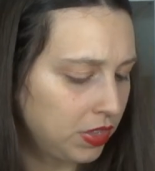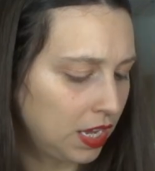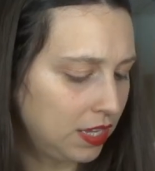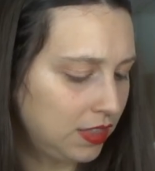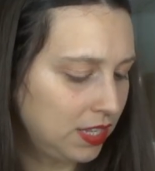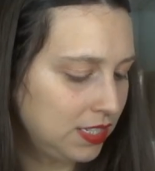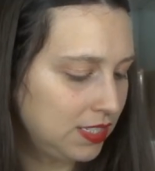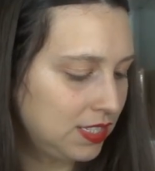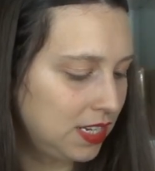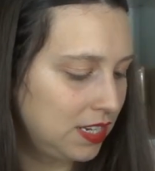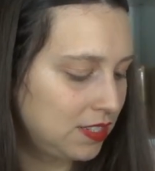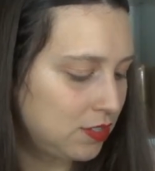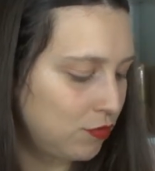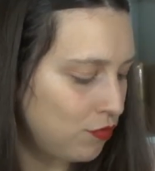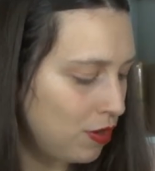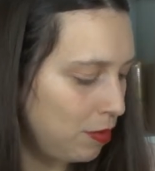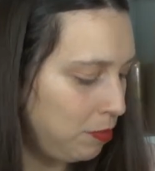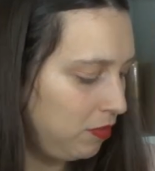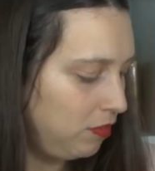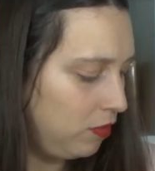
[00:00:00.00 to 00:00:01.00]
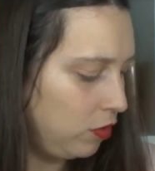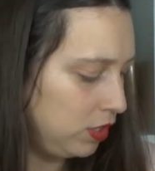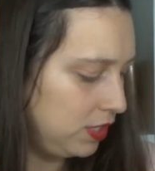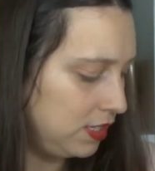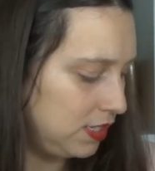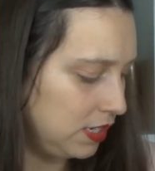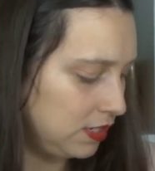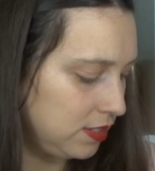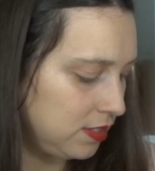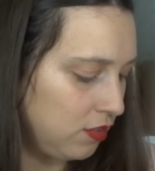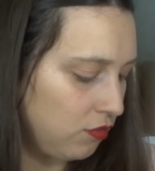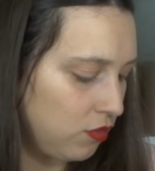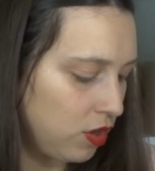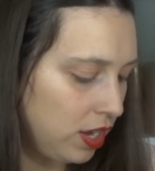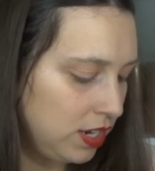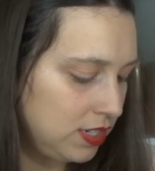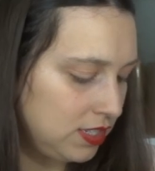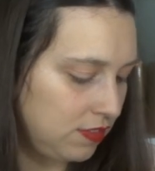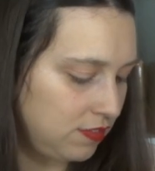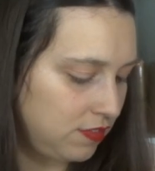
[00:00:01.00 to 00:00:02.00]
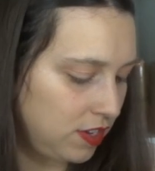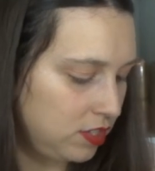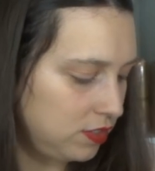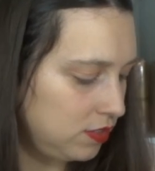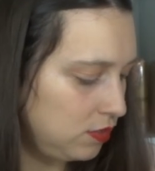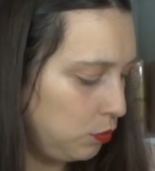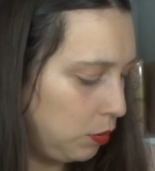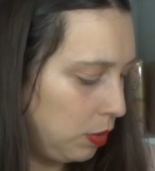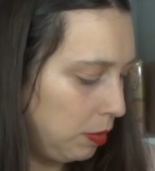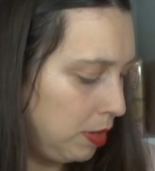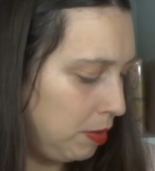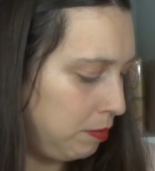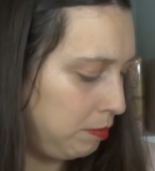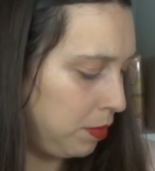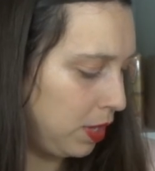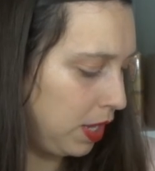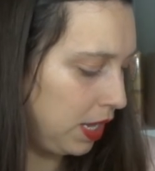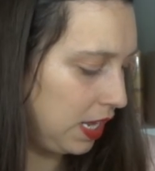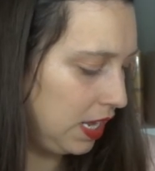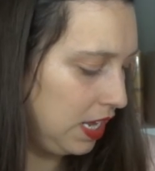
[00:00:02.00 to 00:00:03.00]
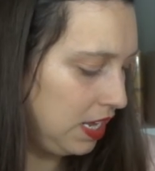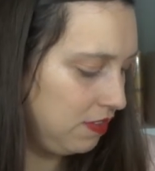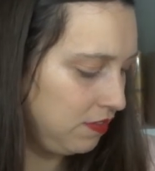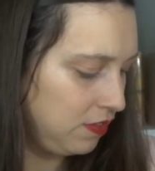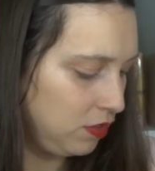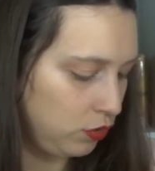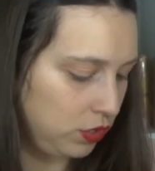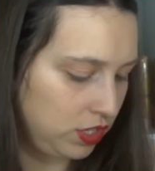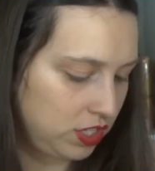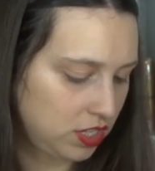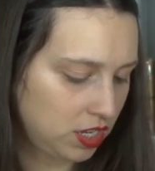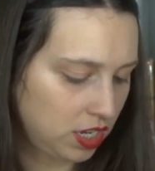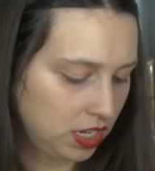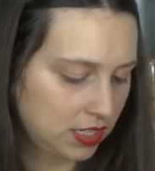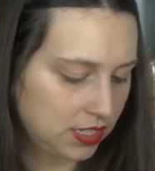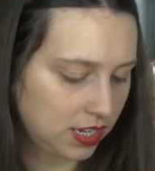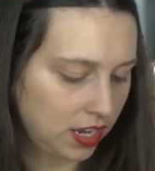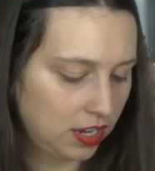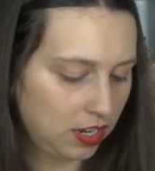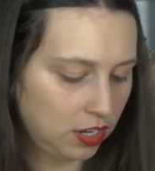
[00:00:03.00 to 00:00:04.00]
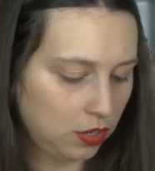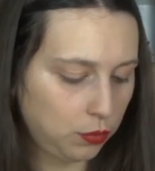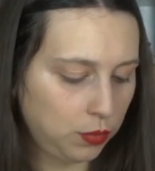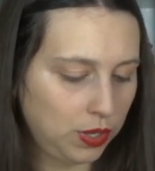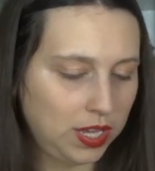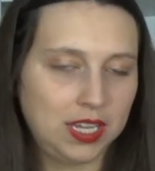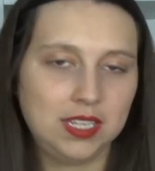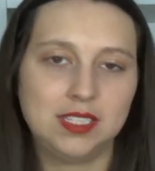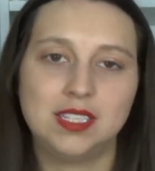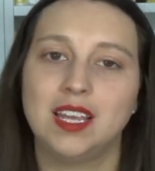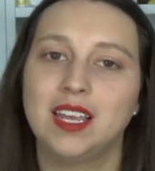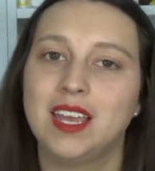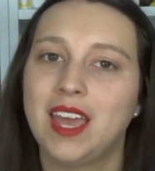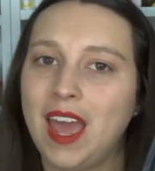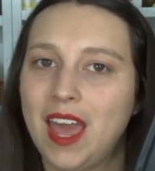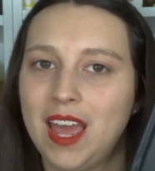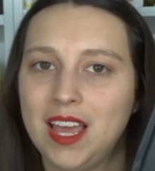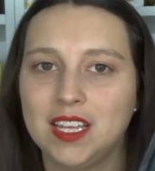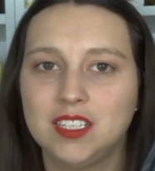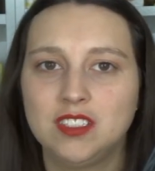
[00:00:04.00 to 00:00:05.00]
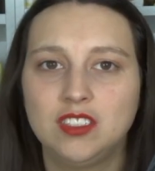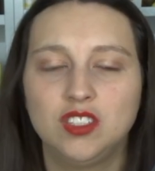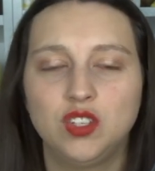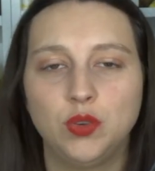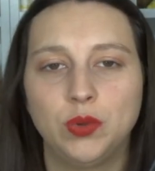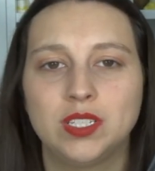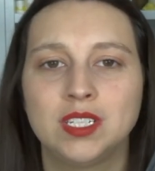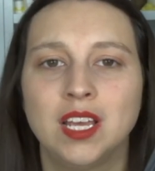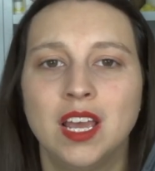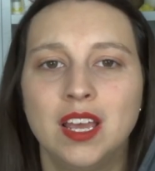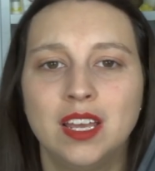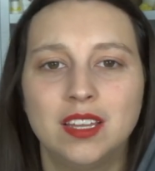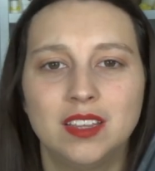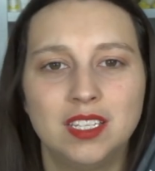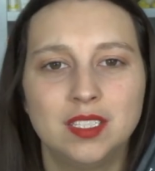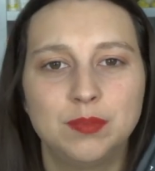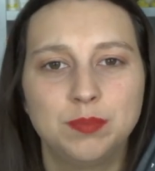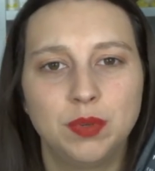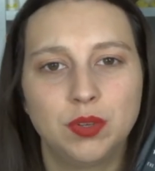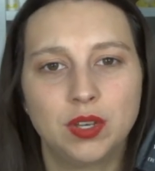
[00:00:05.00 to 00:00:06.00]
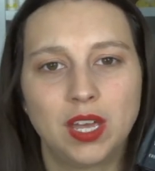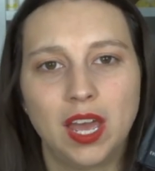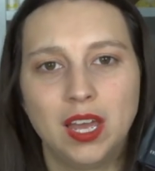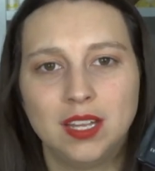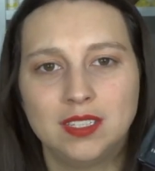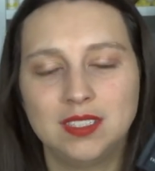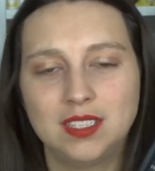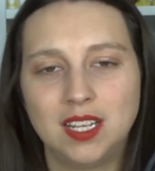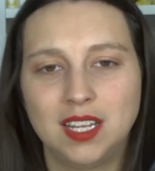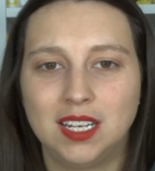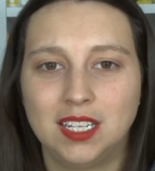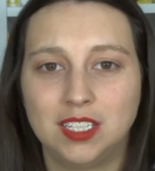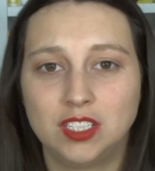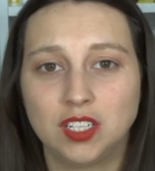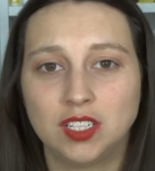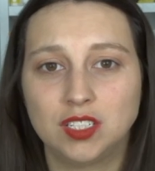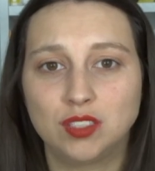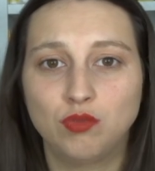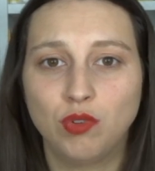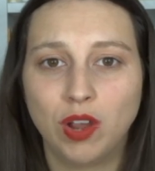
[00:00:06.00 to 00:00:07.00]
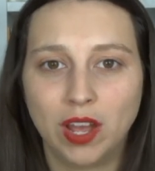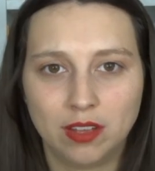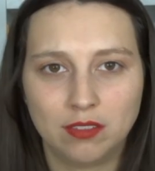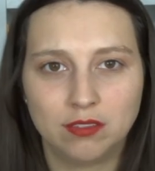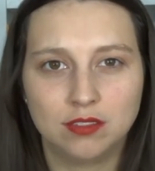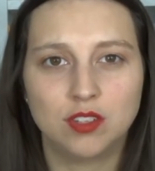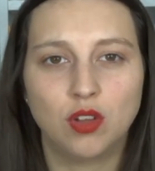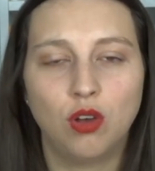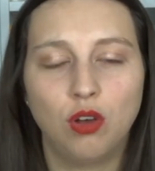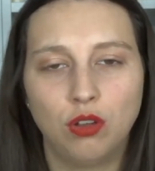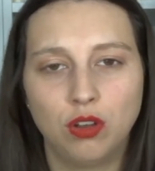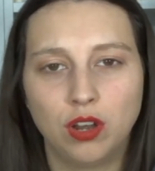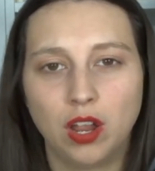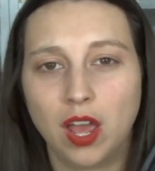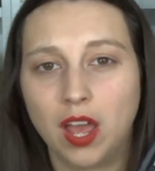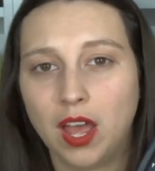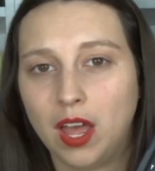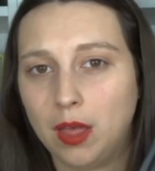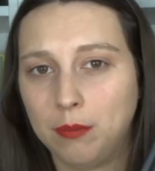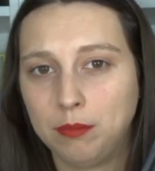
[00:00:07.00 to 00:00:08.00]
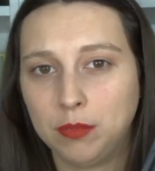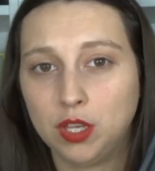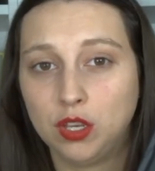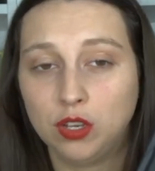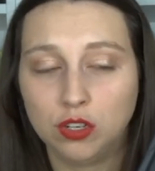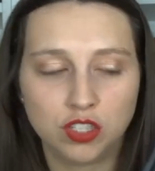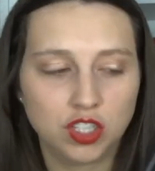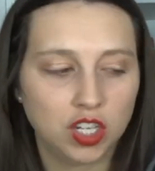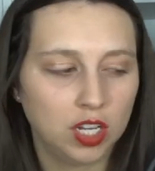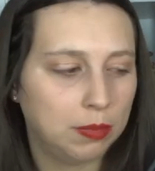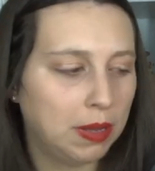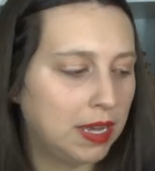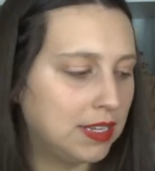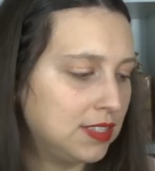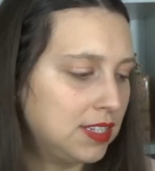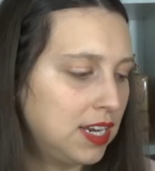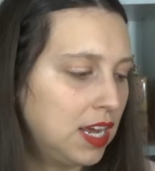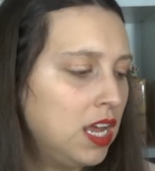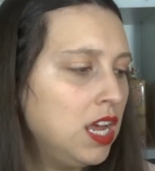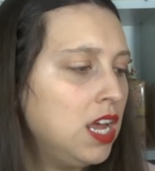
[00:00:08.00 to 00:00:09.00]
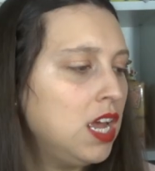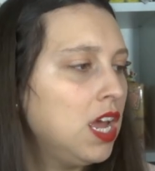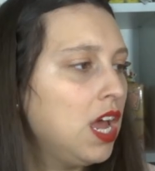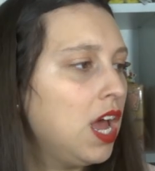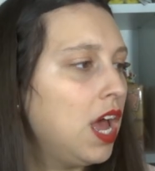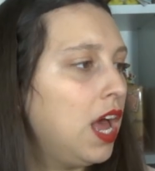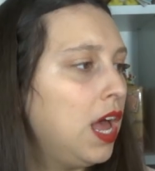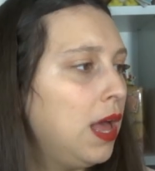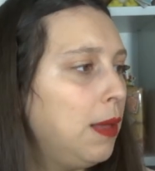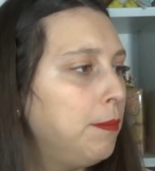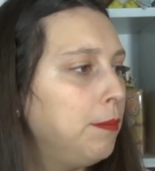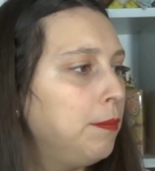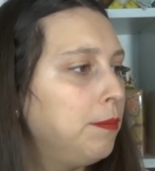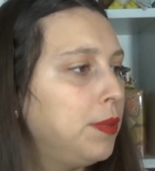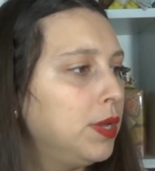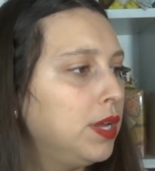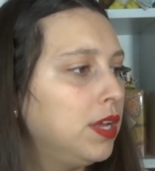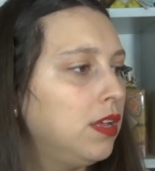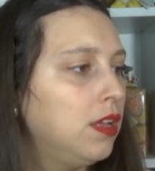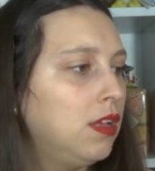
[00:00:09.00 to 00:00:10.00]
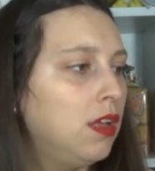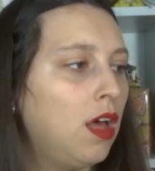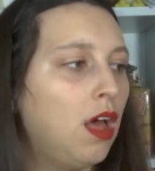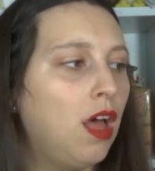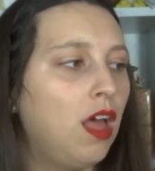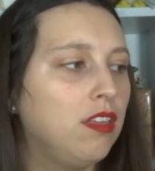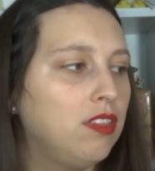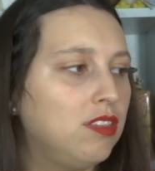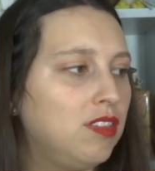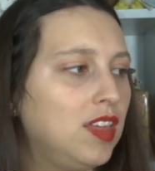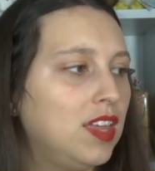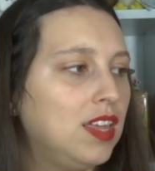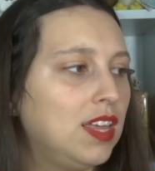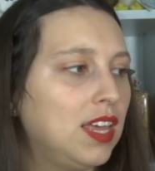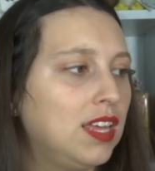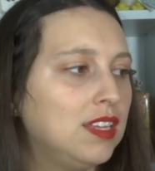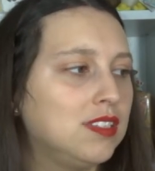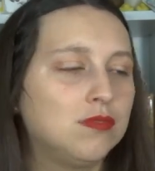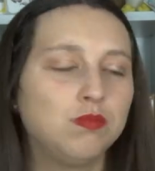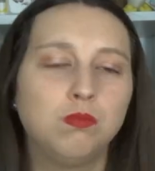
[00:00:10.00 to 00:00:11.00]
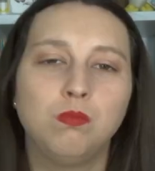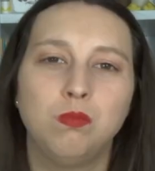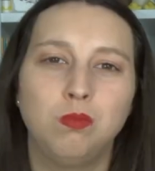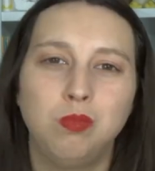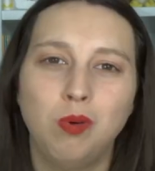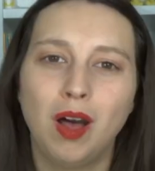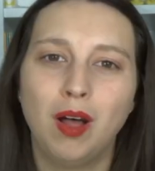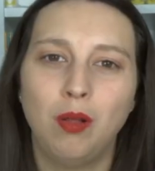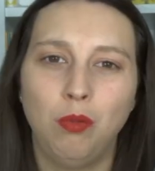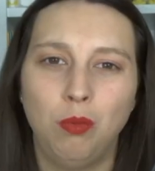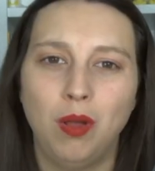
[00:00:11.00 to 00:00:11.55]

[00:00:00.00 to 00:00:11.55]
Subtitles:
This is Rebel Voices, The Rise of Votes for Women by Eve Lloyd Knight and Louise K. Stewart. This book has certainly done its rounds on YouTube, hasn't it? But I think it's well